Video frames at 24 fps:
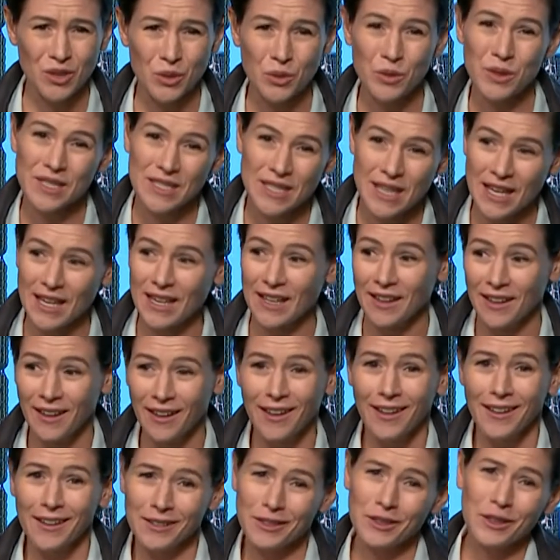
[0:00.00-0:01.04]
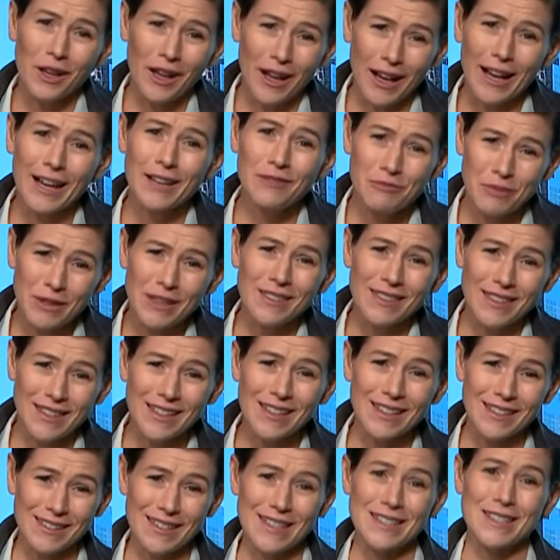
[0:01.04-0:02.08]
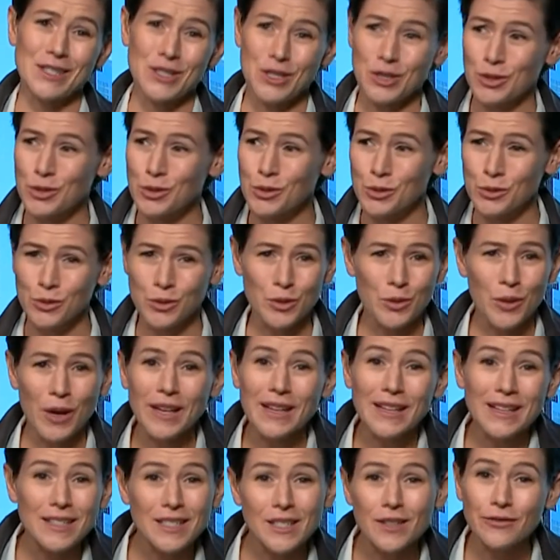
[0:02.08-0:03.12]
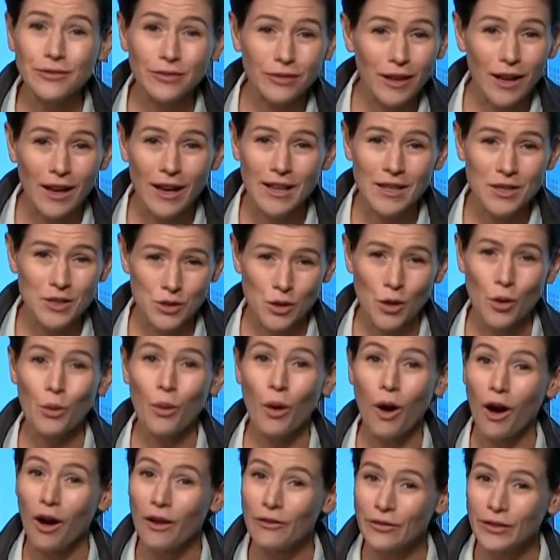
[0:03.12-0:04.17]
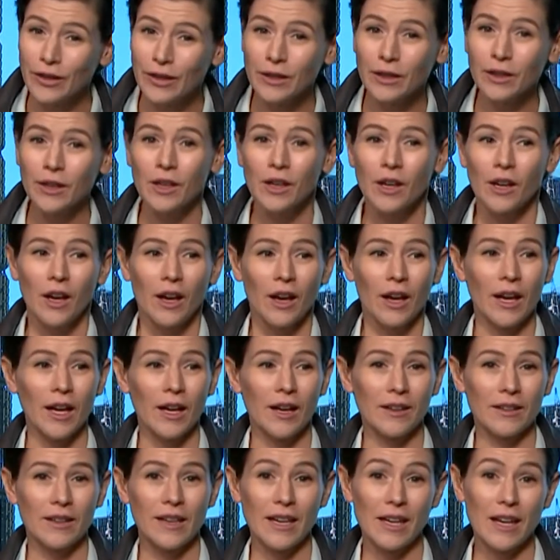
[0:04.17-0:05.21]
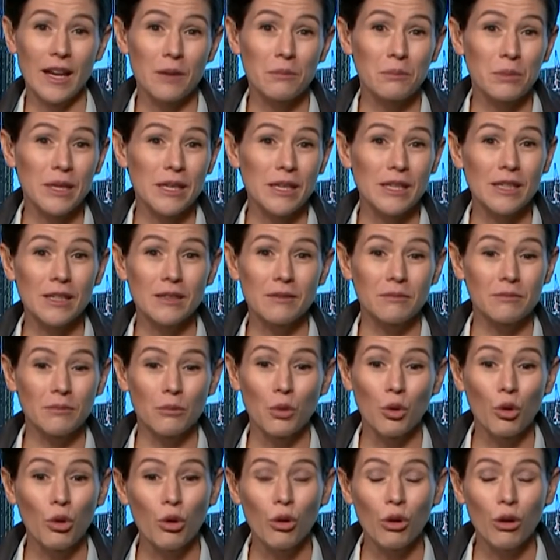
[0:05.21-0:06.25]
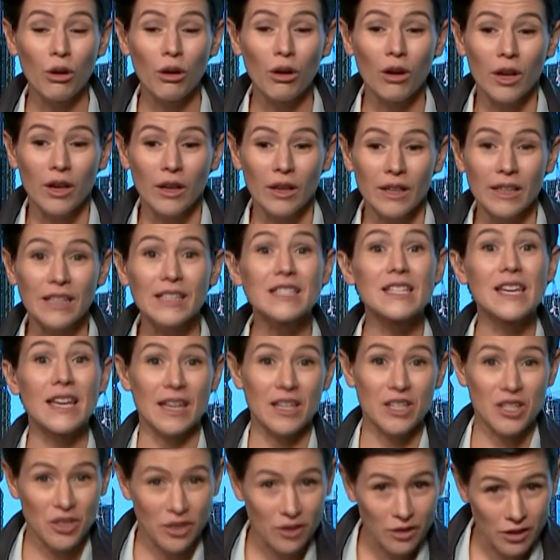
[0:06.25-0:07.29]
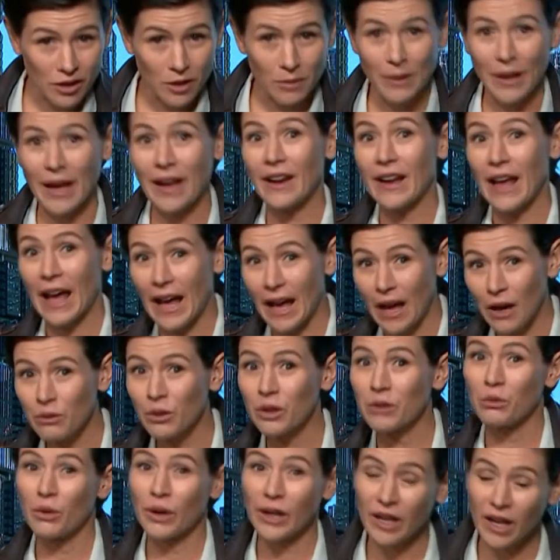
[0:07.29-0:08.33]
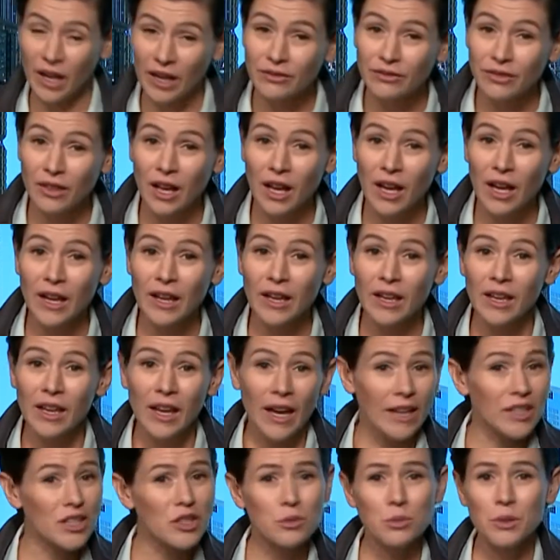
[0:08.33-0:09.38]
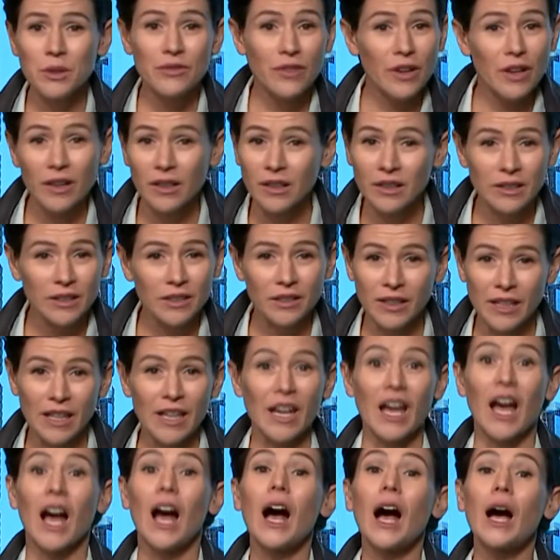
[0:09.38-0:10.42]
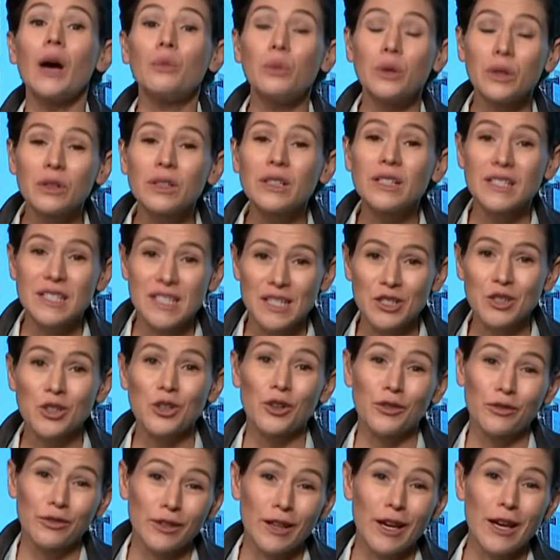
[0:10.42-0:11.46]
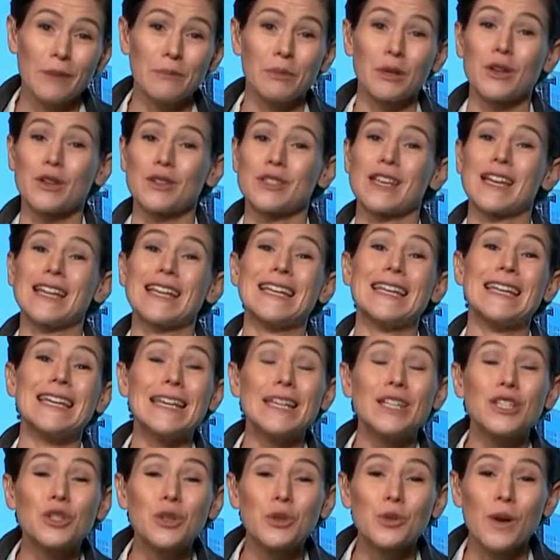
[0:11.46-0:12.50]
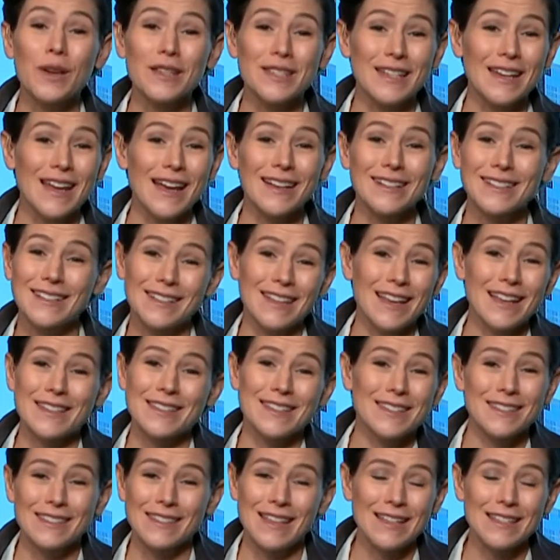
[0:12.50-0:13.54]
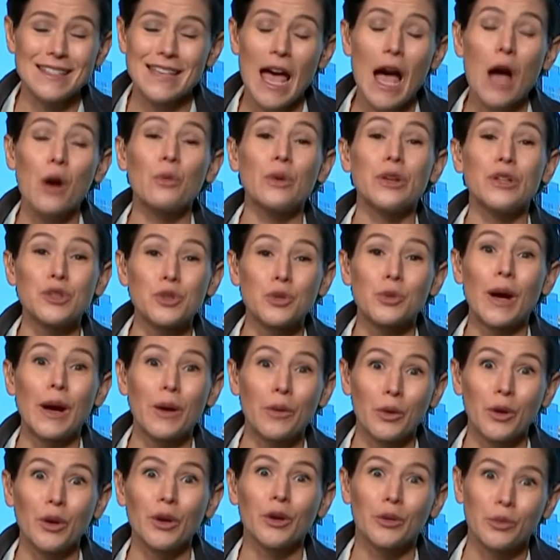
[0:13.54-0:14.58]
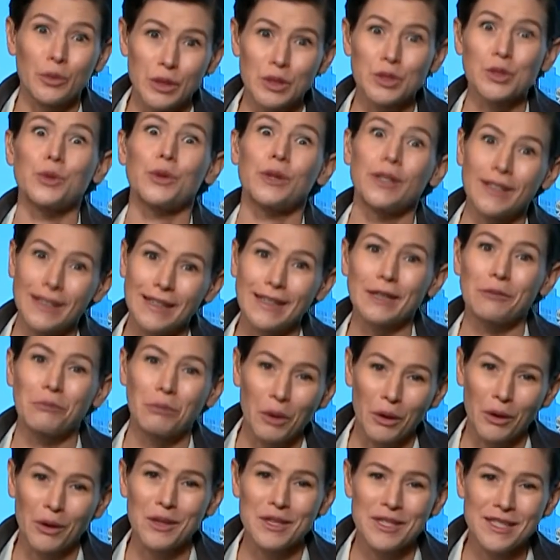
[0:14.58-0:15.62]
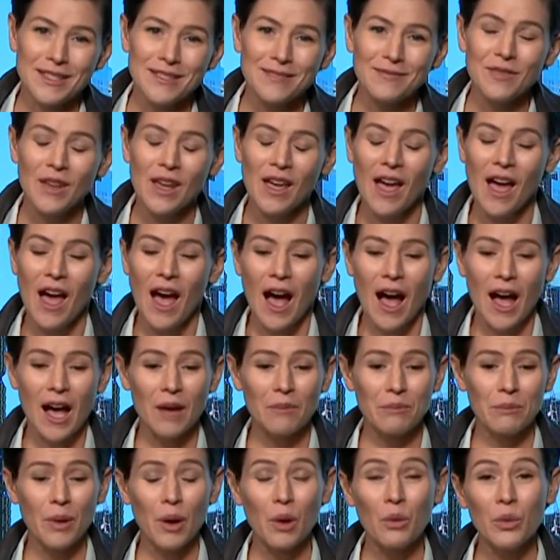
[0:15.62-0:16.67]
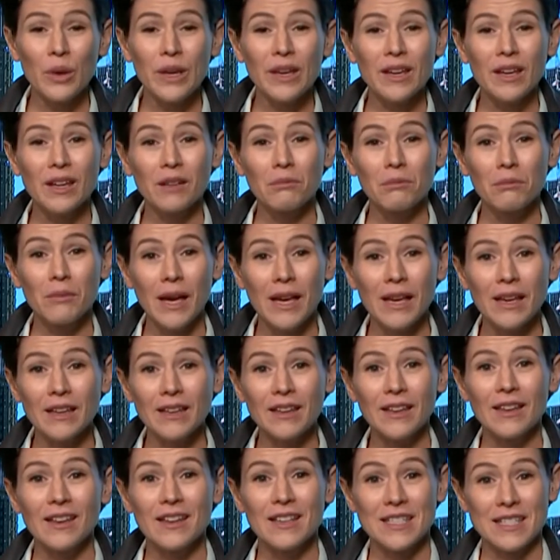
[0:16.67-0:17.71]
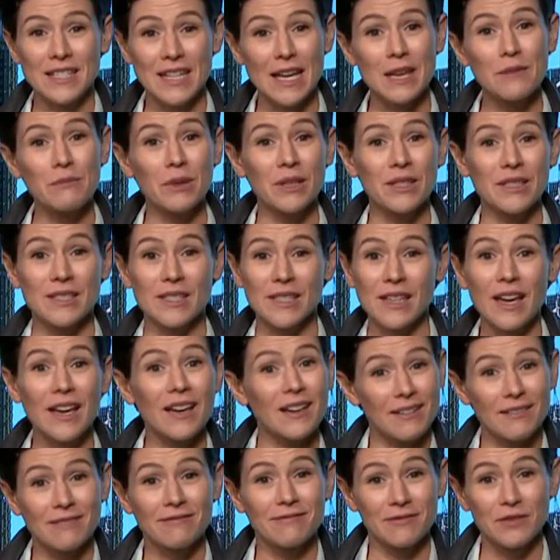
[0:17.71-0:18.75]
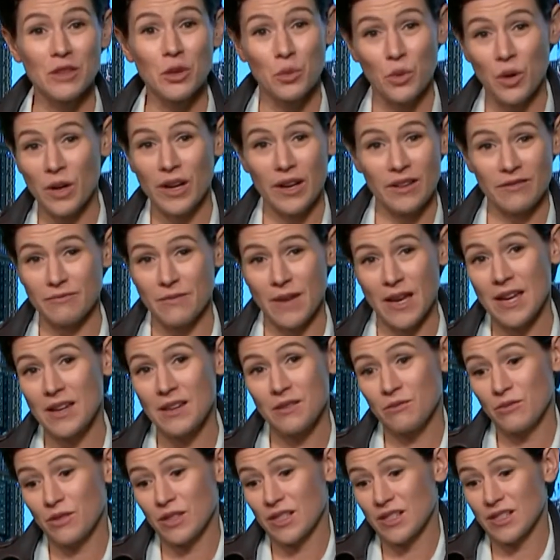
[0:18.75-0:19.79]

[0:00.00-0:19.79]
are saying, look, I've been thinking this too. Do I need to fly so yeah. often? Uh, can I be more intentional about how and when I fly? And to be very clear, again, I will continue to fly because I need to as an actor. That's, that's how we do our work. We do it in person. Um, but we can make statements like the one I've made, which